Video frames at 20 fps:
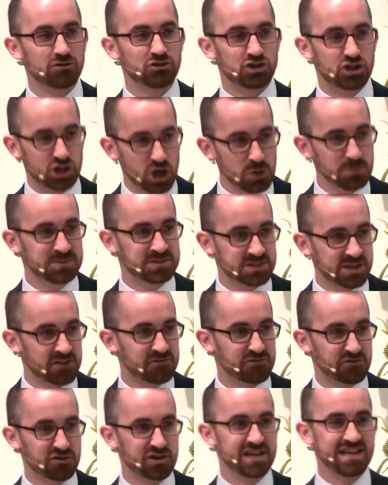Job's
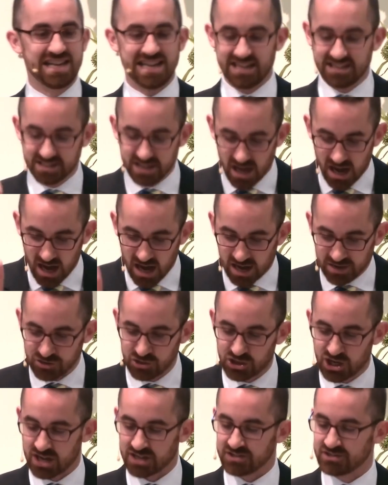suffering is
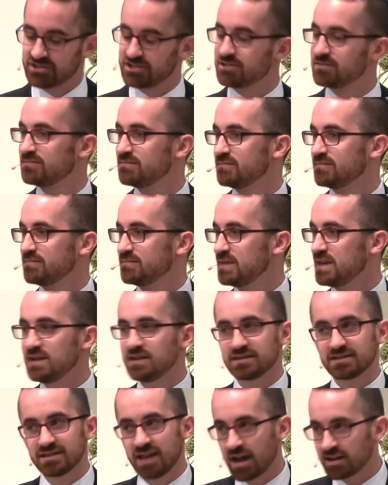unjust. He does
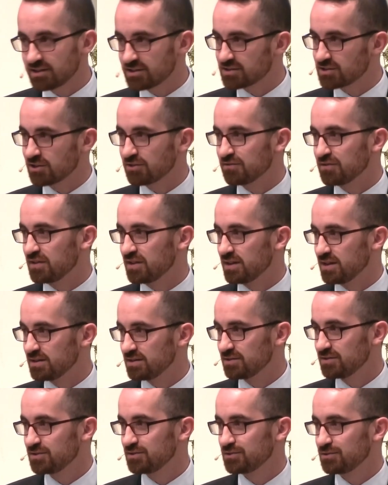not deserve this.